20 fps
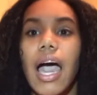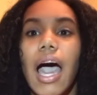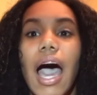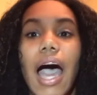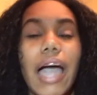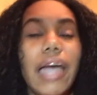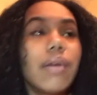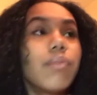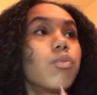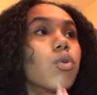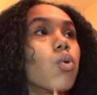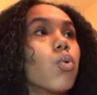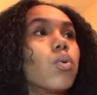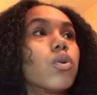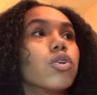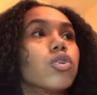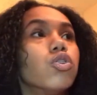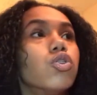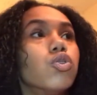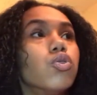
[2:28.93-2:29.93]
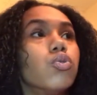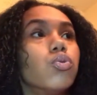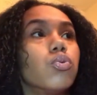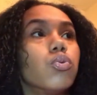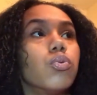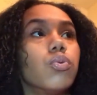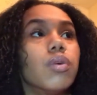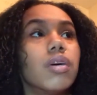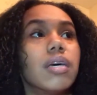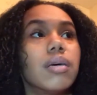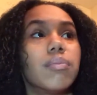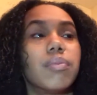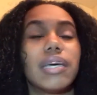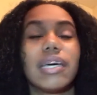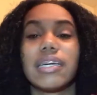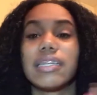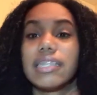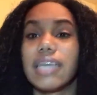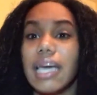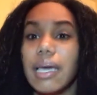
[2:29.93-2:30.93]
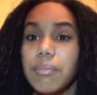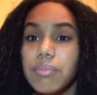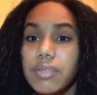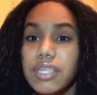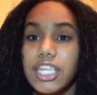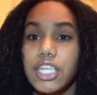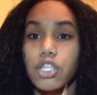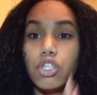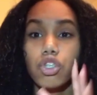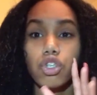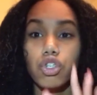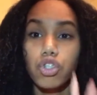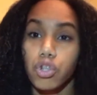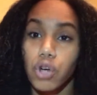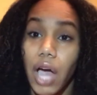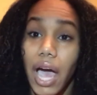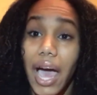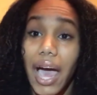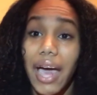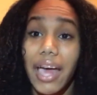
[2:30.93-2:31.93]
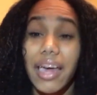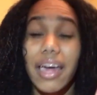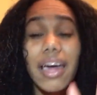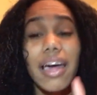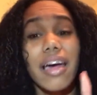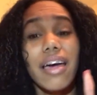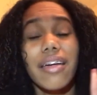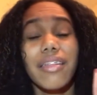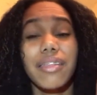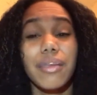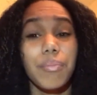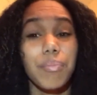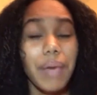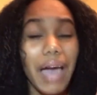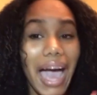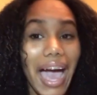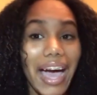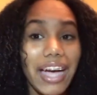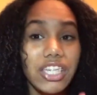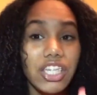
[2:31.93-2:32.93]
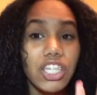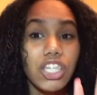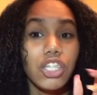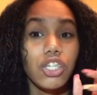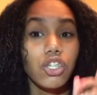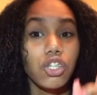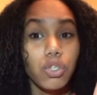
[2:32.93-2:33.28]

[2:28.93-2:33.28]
I am going to be attempting to try the passion